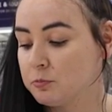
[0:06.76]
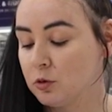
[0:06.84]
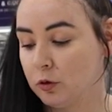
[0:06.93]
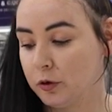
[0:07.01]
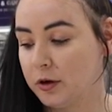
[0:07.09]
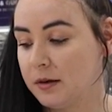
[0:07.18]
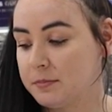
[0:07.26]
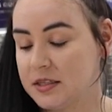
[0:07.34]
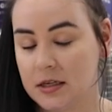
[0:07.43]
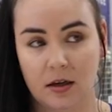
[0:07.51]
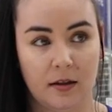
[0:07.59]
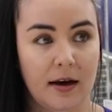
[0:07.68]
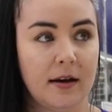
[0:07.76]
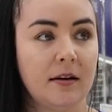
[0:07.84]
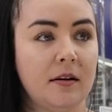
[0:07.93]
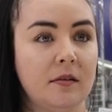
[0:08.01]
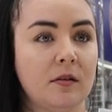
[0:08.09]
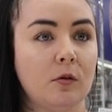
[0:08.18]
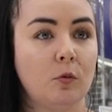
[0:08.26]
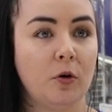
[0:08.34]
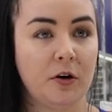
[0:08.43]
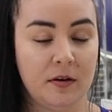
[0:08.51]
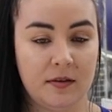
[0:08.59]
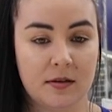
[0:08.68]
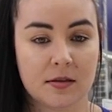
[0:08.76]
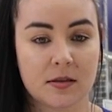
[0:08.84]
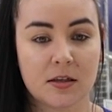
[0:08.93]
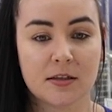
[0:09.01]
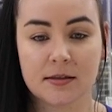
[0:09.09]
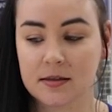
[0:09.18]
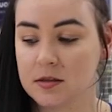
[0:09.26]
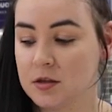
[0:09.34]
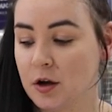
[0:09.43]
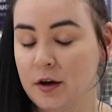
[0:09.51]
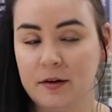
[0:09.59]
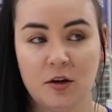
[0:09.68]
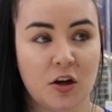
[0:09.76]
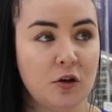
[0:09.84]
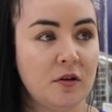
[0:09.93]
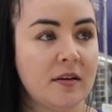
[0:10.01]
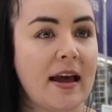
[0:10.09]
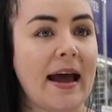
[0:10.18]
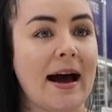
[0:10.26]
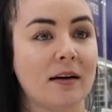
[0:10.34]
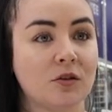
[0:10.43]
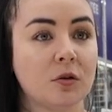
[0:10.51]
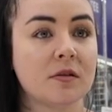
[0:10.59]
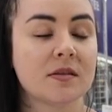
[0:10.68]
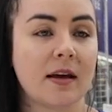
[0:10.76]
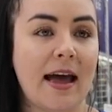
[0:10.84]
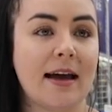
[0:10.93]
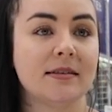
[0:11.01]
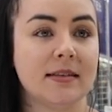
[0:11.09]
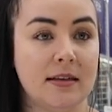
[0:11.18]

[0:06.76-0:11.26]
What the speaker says: glue in particular is water resistant, so you can use it outdoors and